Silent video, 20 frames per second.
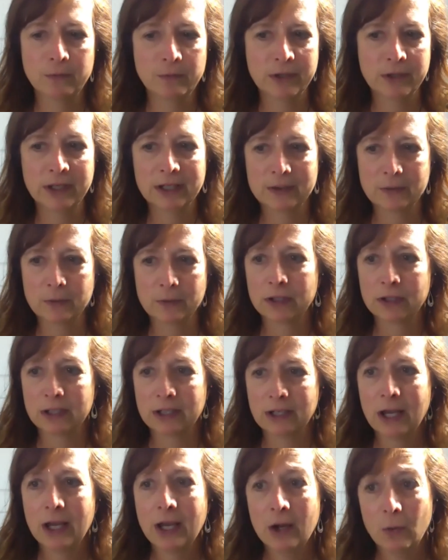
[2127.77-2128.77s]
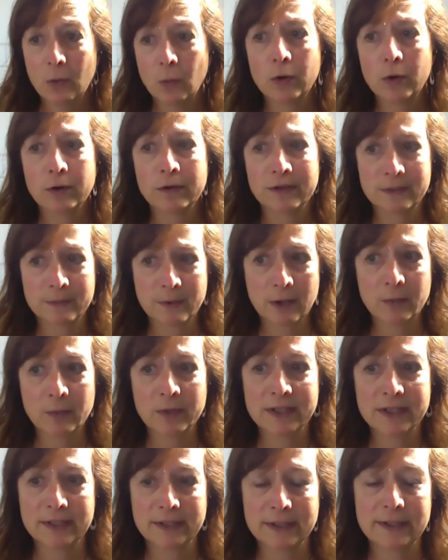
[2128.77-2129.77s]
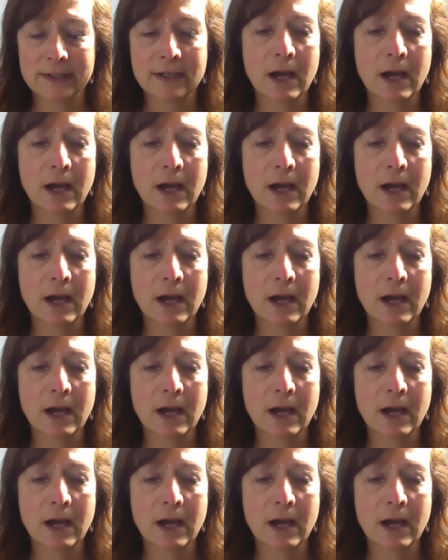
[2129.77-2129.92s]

but it's really worth small businesses'